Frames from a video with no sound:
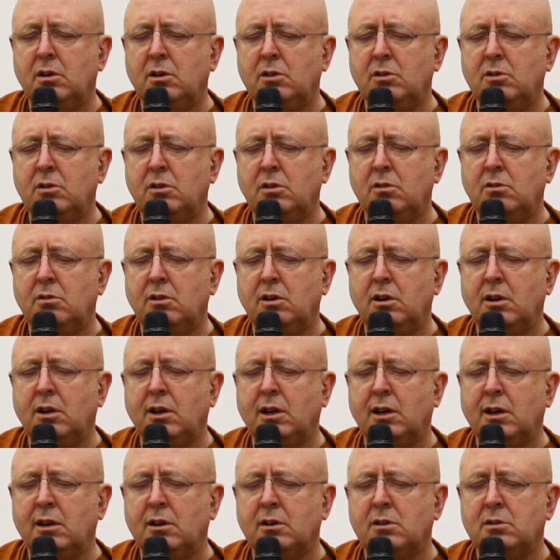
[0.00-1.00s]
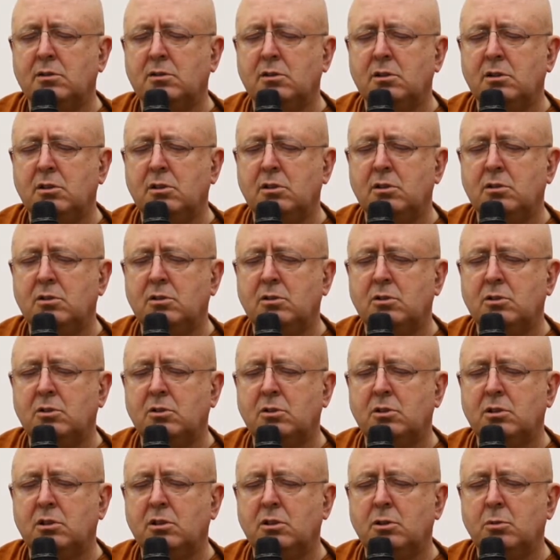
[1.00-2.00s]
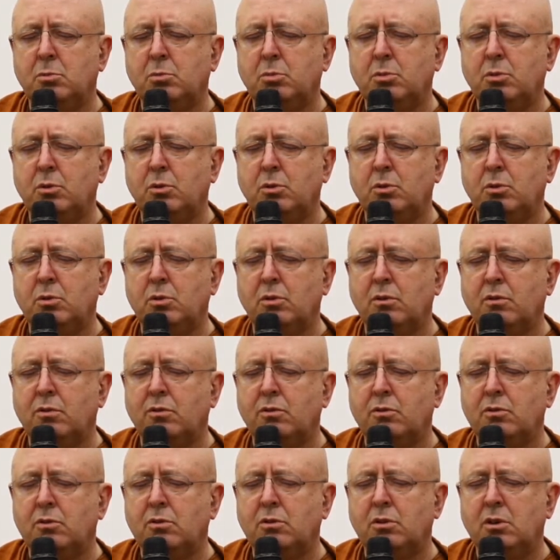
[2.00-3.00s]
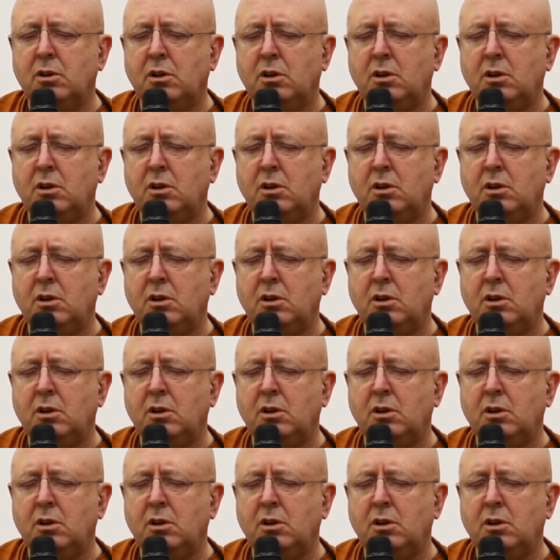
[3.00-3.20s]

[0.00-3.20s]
as you relax and enjoy the beautiful,